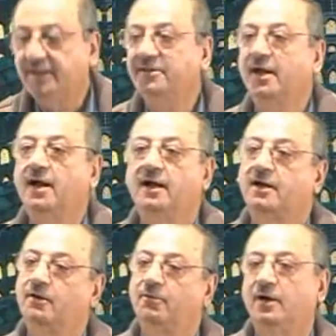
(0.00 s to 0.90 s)
ya
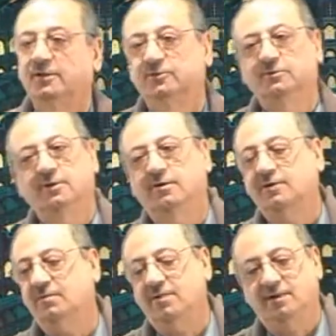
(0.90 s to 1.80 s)
akhawatu. Now,
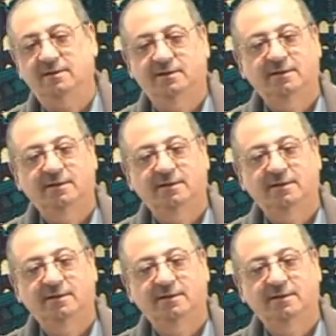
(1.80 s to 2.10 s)
come on.